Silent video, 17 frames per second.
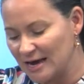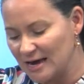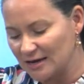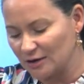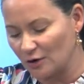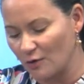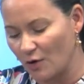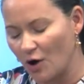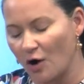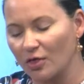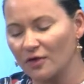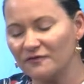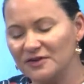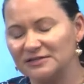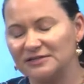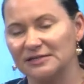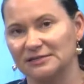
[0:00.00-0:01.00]
You know, all of
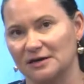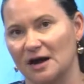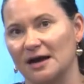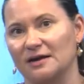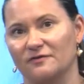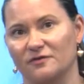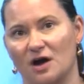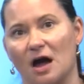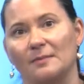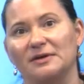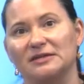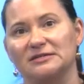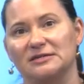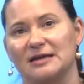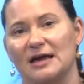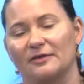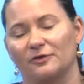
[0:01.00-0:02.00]
this is kind of coming
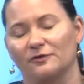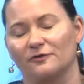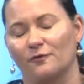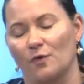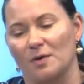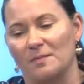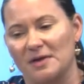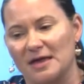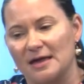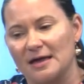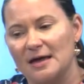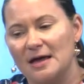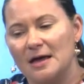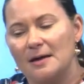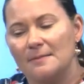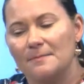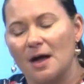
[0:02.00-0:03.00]
together for me.
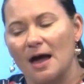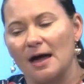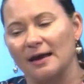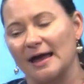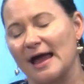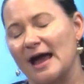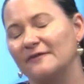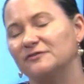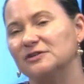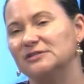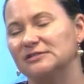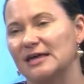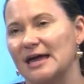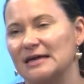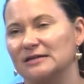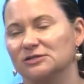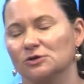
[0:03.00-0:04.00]
And I have to
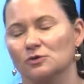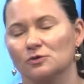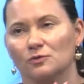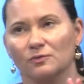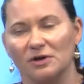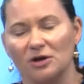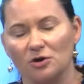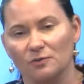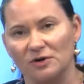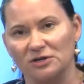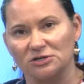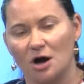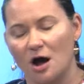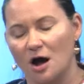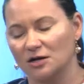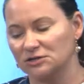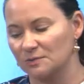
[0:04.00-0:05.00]
say, so we
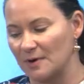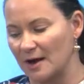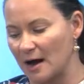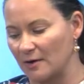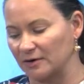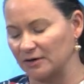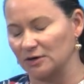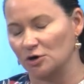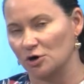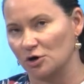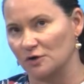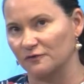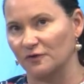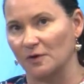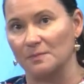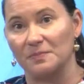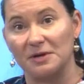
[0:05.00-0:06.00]
talked about and heard
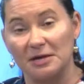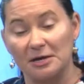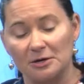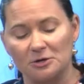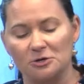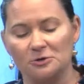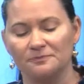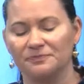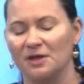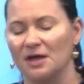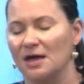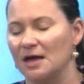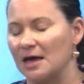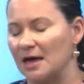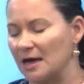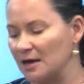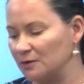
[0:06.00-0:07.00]
from Peel
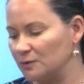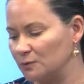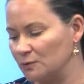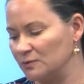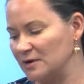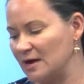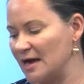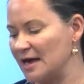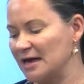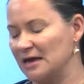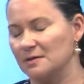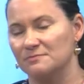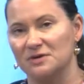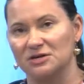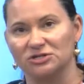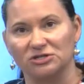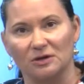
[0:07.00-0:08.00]
and UNE,
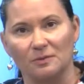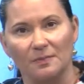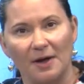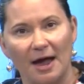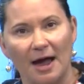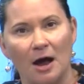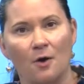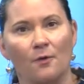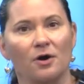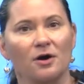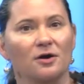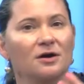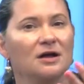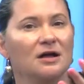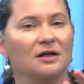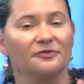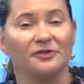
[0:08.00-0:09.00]
Mission
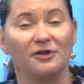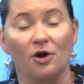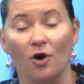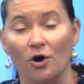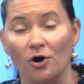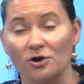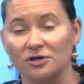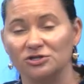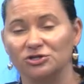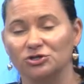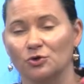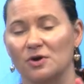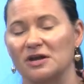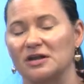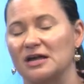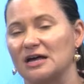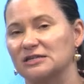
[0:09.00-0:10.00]
Empower, the ARC is
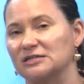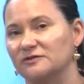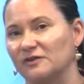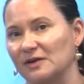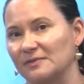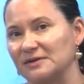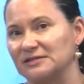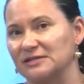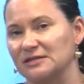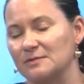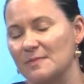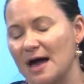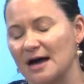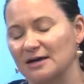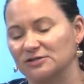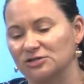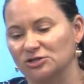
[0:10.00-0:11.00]
joining us, Families to the
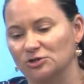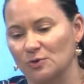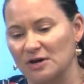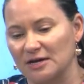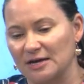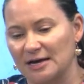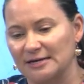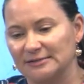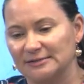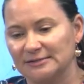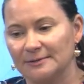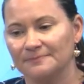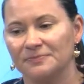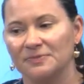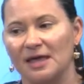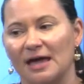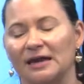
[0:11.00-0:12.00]
Max is joining us,
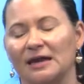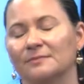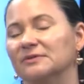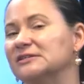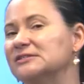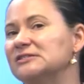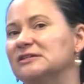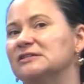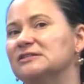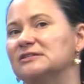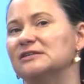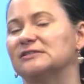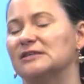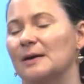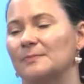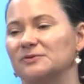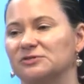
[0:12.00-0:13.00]
and I'm listening to
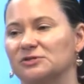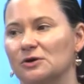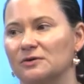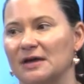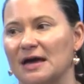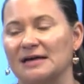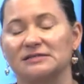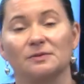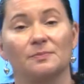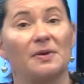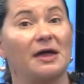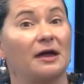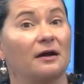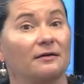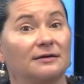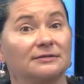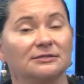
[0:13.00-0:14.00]
this episode as a
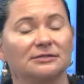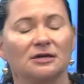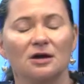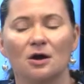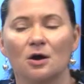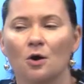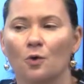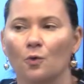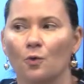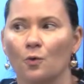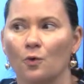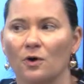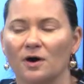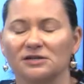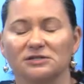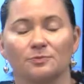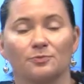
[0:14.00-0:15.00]
parent,
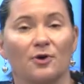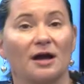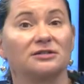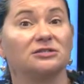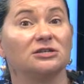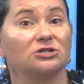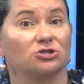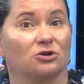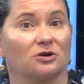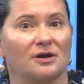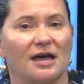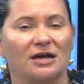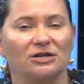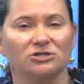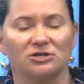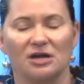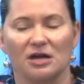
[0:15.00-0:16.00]
or as a practitioner, an
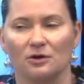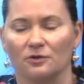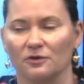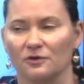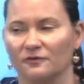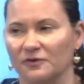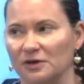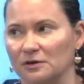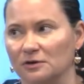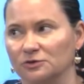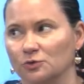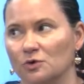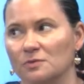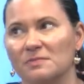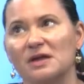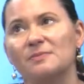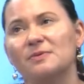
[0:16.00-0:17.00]
educator in the field,
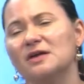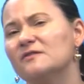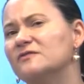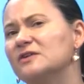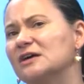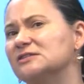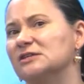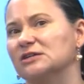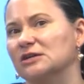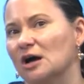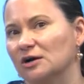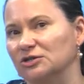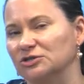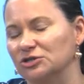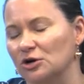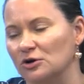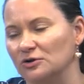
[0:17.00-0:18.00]
or maybe even as a young
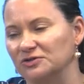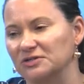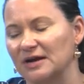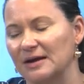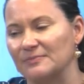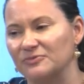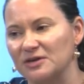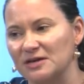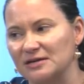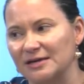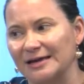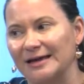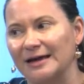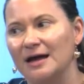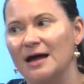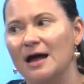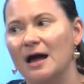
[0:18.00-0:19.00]
adult, and I'm
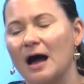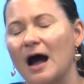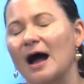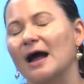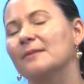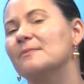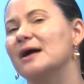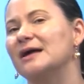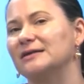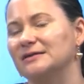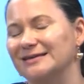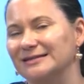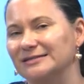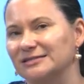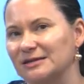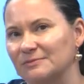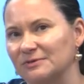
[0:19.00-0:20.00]
thinking, I might
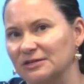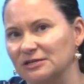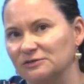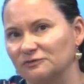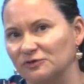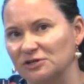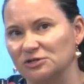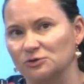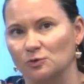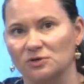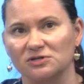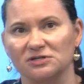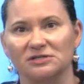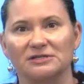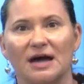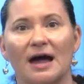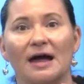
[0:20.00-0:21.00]
need some of these
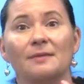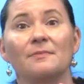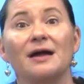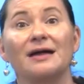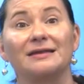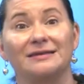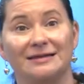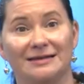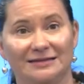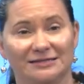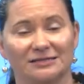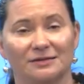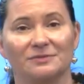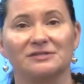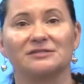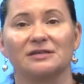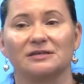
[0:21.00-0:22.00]
resources. I might need
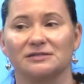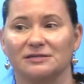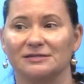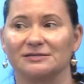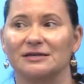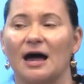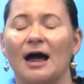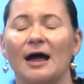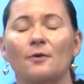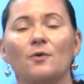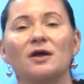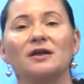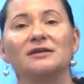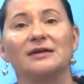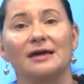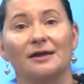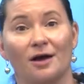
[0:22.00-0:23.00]
some assistance. I want
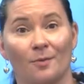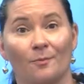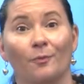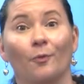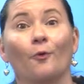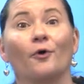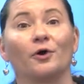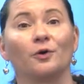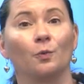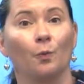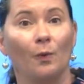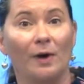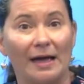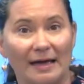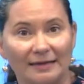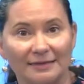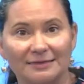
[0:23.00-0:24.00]
to get on board
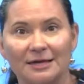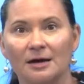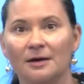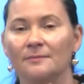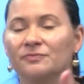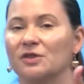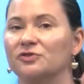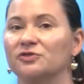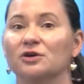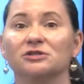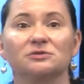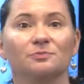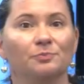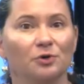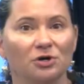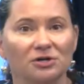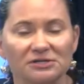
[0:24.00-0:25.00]
with this
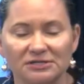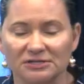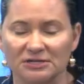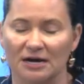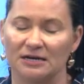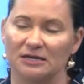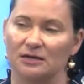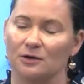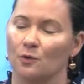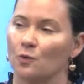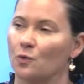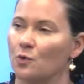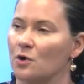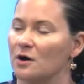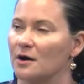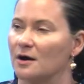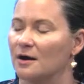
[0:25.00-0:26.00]
book study
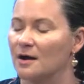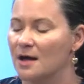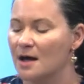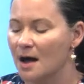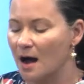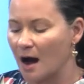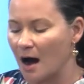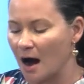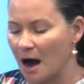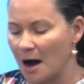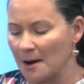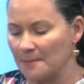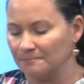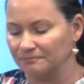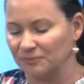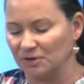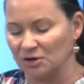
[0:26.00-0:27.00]
or
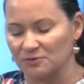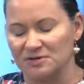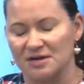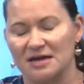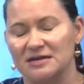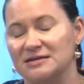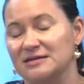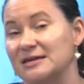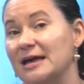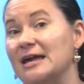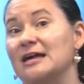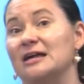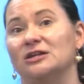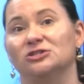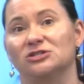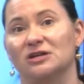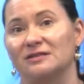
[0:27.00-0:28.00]
get
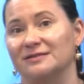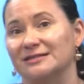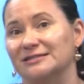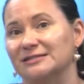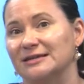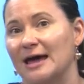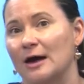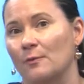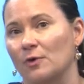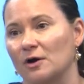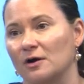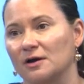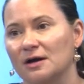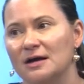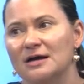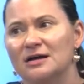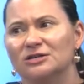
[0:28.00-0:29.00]
engaged in this
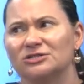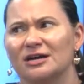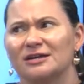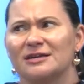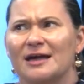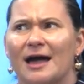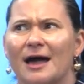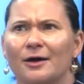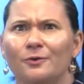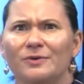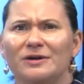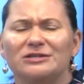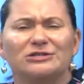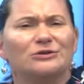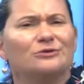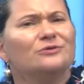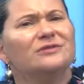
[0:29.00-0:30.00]
network. Jackie, how do we
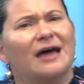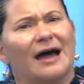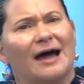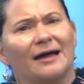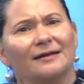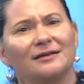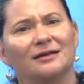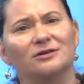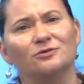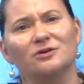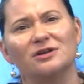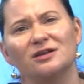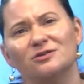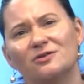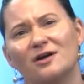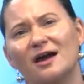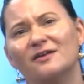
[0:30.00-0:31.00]
do that? Can you
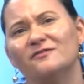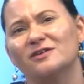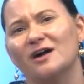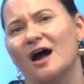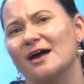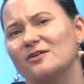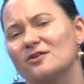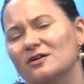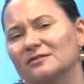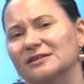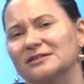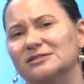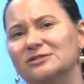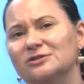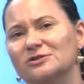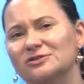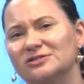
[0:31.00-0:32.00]
kind of guide our
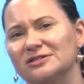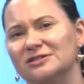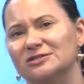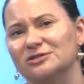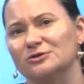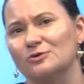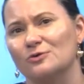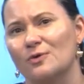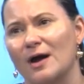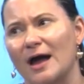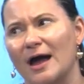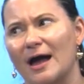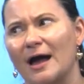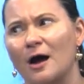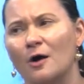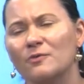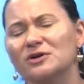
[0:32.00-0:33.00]
listeners into
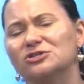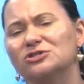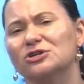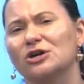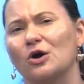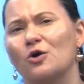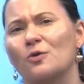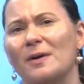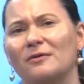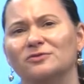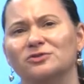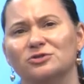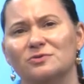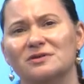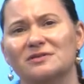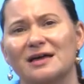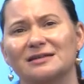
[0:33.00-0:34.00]
how we should go about
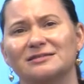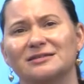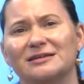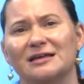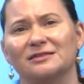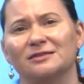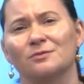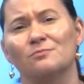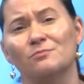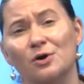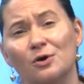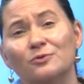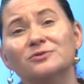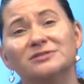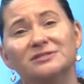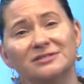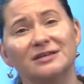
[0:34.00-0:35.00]
doing that to get the
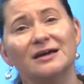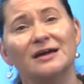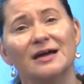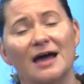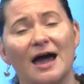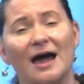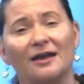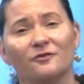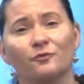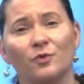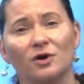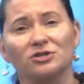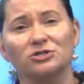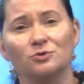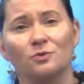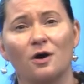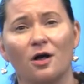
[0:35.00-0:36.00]
most out of
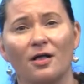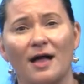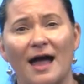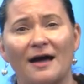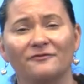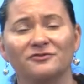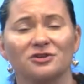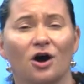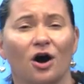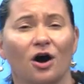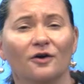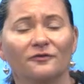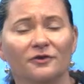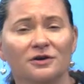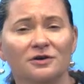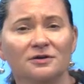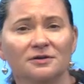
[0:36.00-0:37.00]
what you all have to
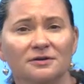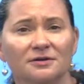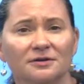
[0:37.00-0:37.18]
offer?